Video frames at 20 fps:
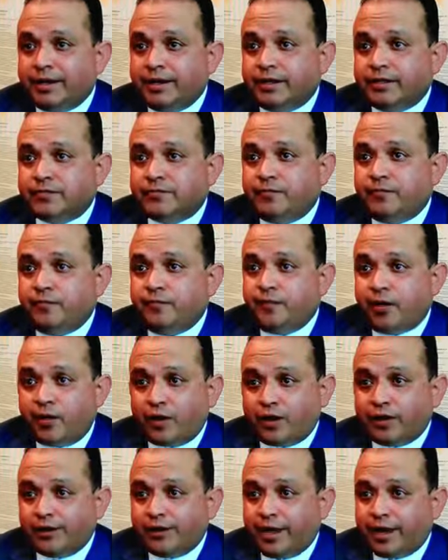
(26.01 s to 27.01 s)
that it's
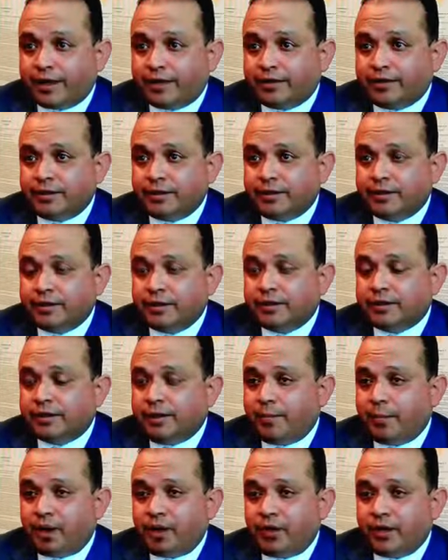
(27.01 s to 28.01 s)
very
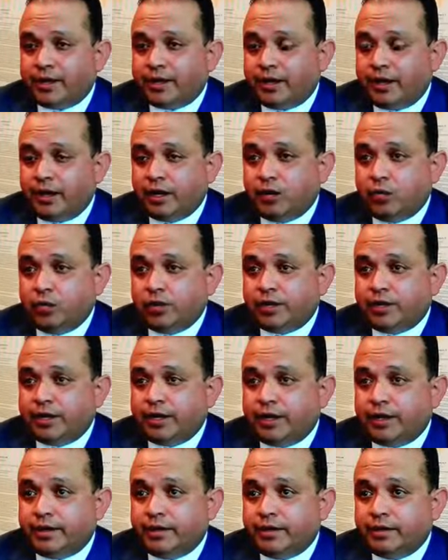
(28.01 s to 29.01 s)
unlikely that Monterey County
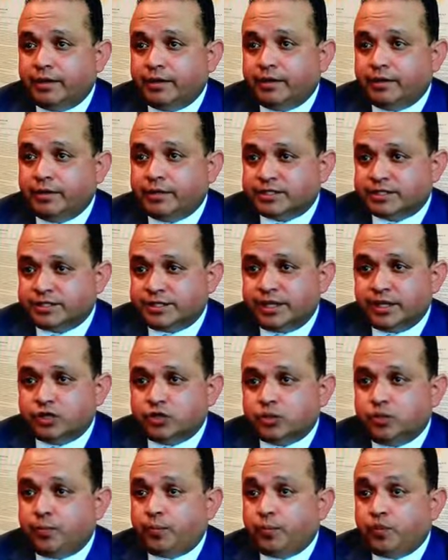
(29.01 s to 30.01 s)
will get the
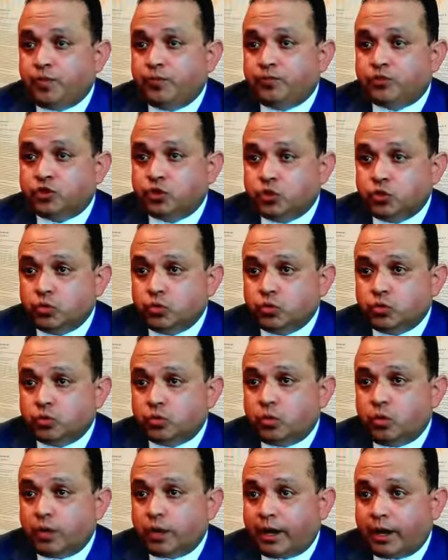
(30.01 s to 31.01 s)
state to approve
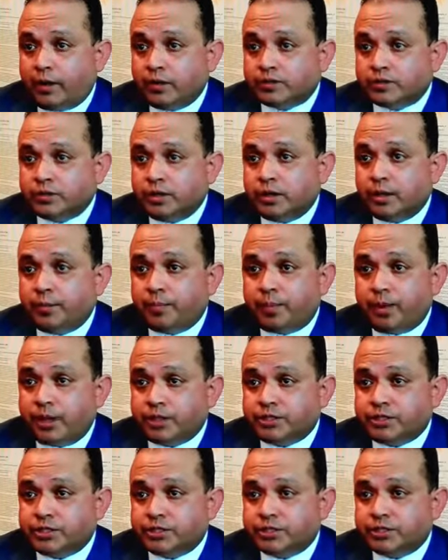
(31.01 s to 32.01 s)
two courthouse
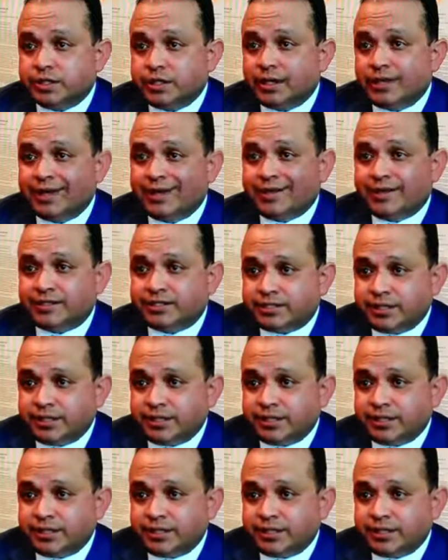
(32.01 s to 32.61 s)
projects